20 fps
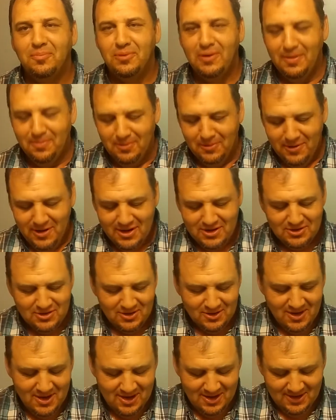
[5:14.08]
of
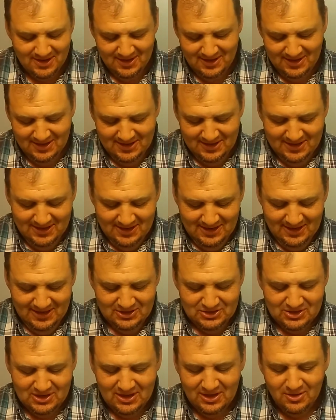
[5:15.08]
preparation. I
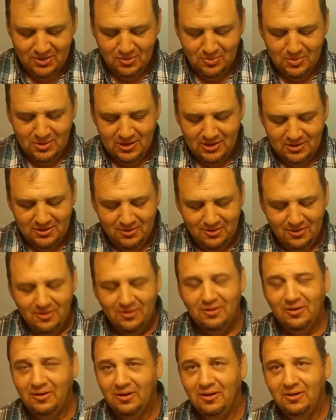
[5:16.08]
just got home not too
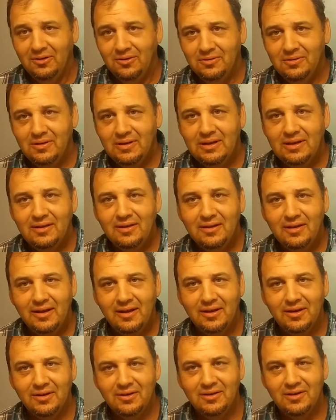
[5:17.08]
long ago,
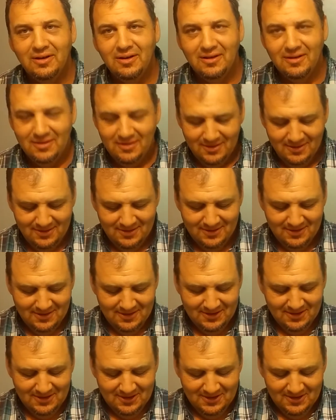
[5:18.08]
and
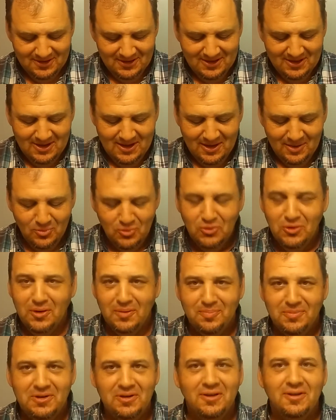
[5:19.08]
I'm
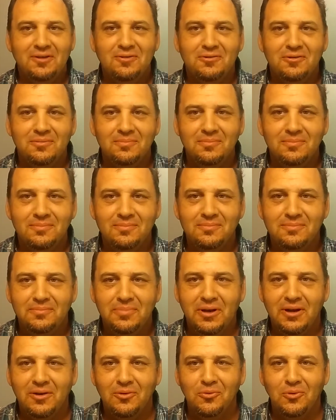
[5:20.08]
whooped from
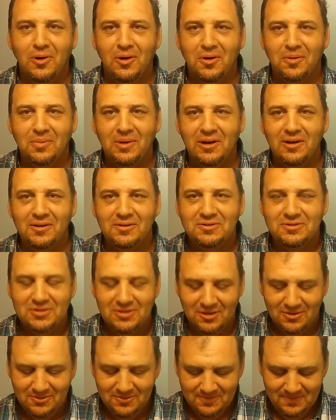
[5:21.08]
picking watermelons.
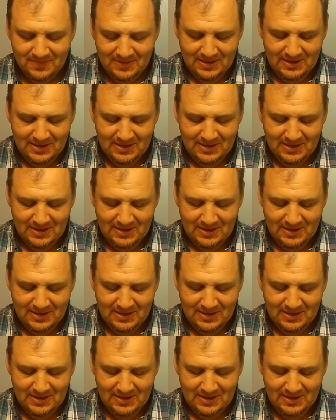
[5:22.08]
So